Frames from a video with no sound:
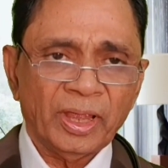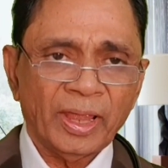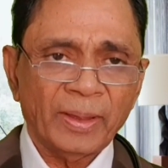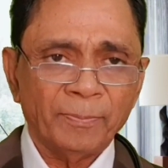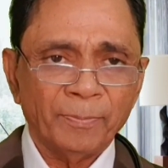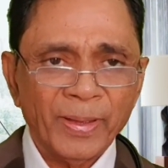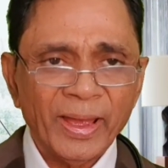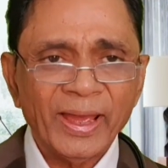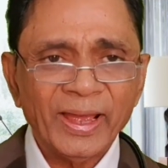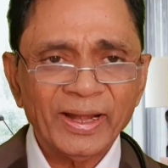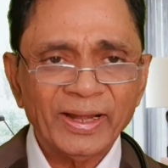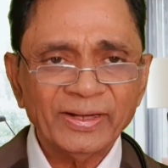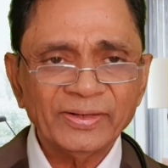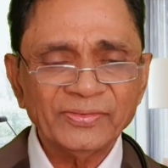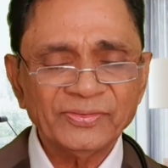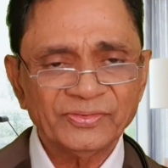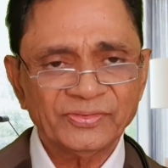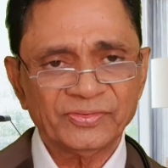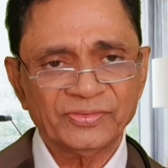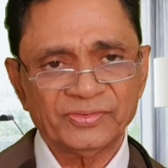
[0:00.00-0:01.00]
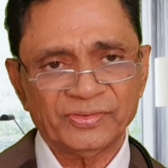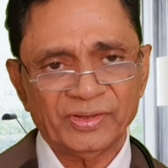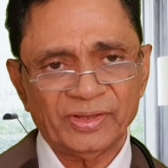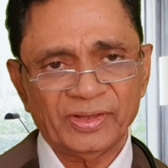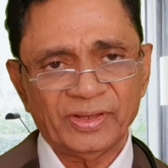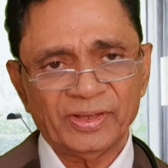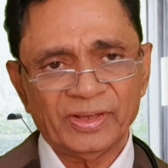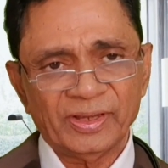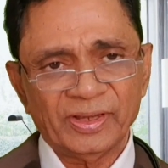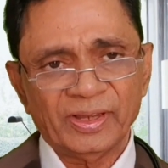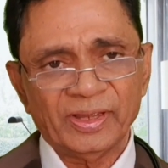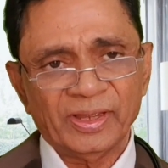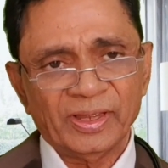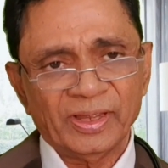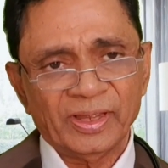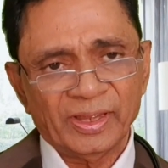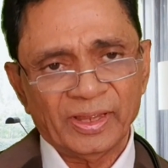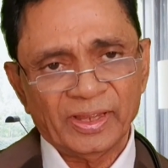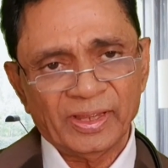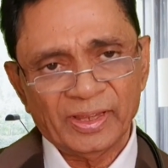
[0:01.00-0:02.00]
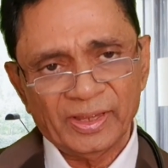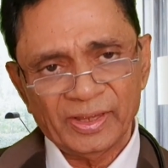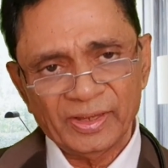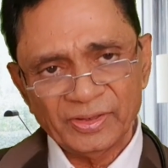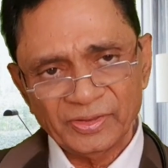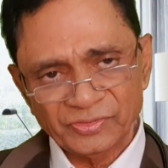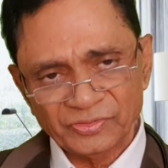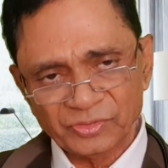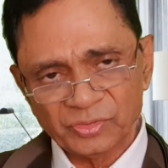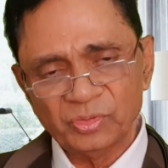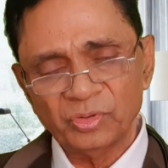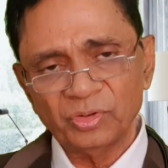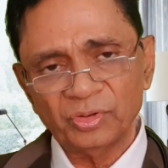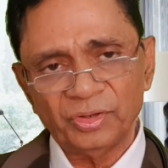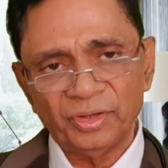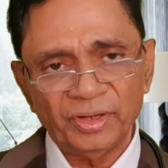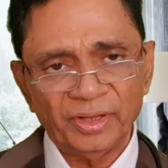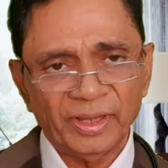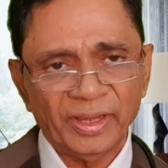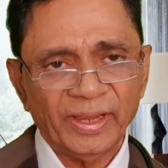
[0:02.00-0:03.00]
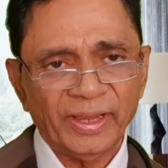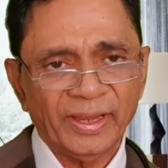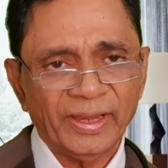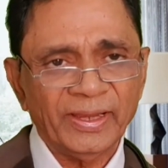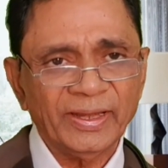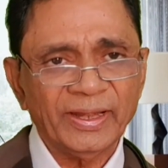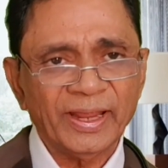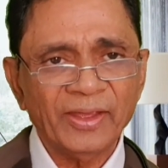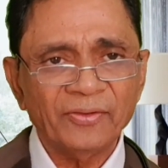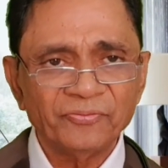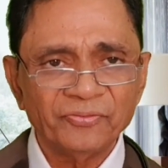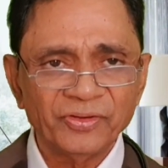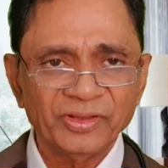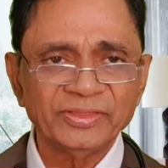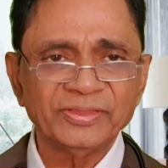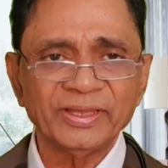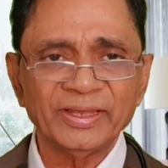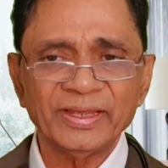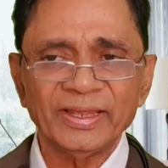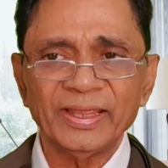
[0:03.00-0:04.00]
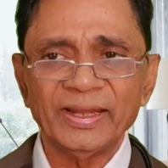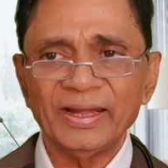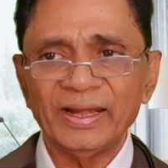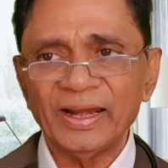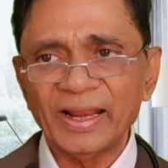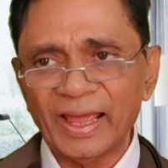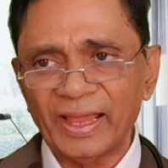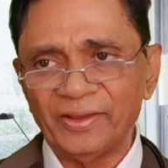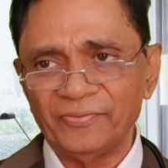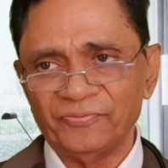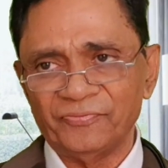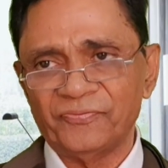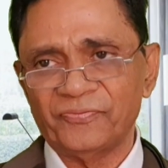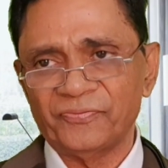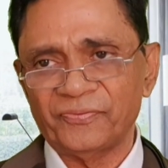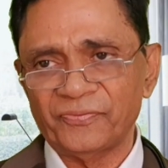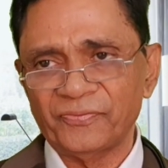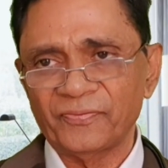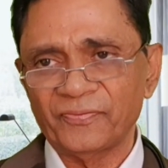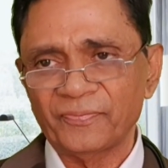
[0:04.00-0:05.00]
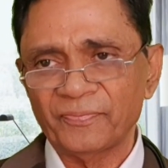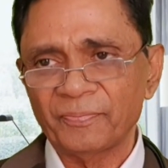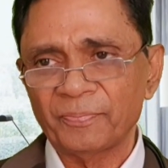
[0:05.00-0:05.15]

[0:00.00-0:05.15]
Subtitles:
A balance is good in everything in life.